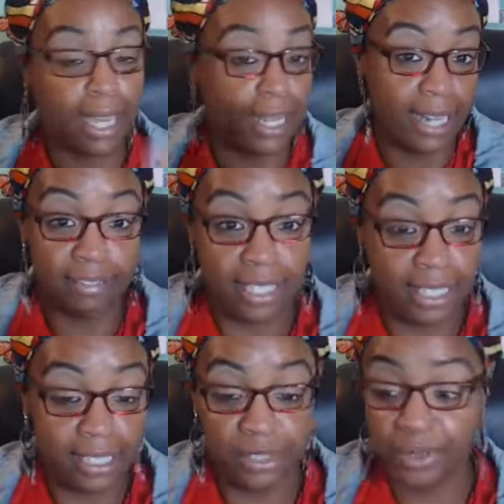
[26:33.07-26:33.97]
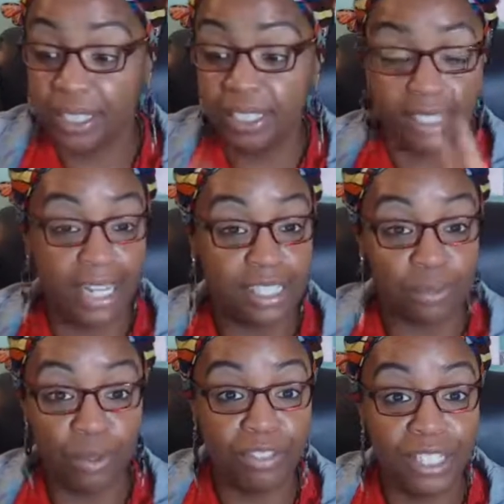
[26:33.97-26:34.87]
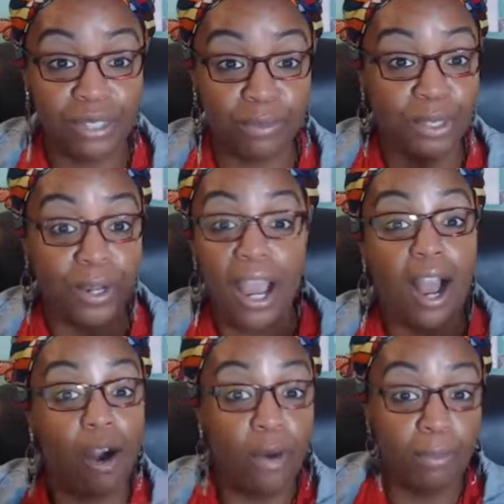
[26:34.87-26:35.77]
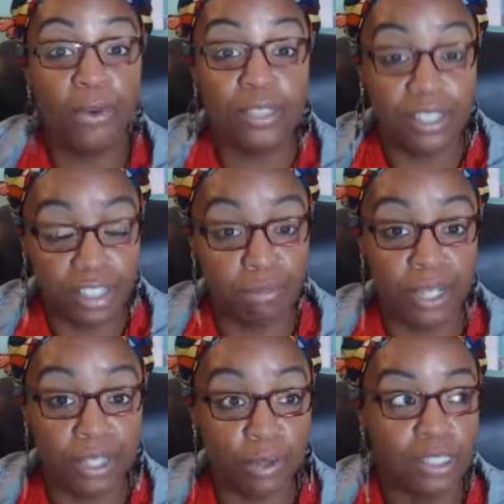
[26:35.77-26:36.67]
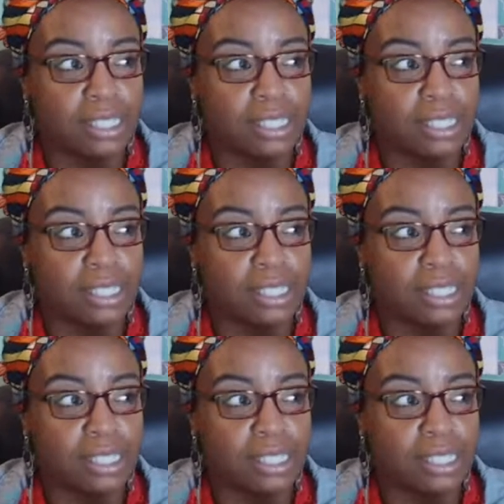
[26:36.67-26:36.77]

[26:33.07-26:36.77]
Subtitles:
Like, and after I get done doing this and I got some more videos I'm gonna do, oh, I'm going to this breath course.